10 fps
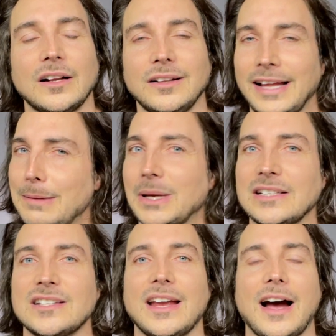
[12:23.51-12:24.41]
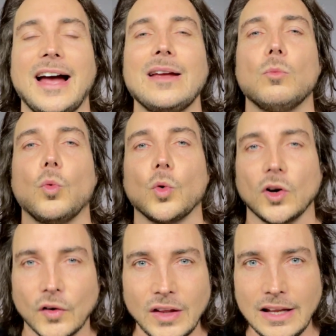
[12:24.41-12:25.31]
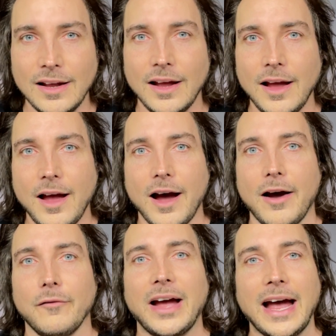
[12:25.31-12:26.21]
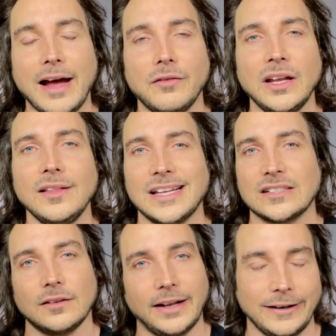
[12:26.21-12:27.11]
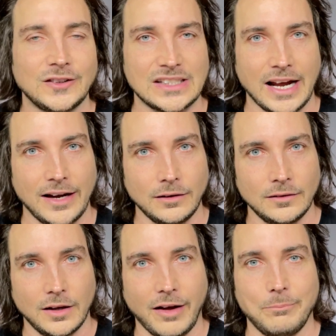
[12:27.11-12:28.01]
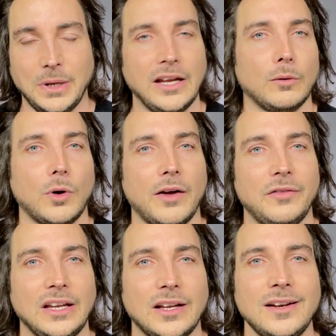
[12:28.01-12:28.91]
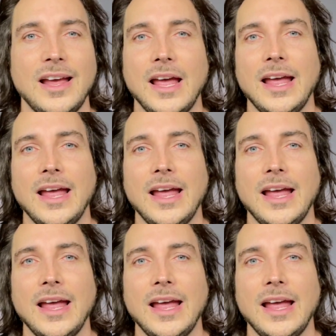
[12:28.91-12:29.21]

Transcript: Claim it. Say, I am worthy of having this lifestyle of being a raw vegan,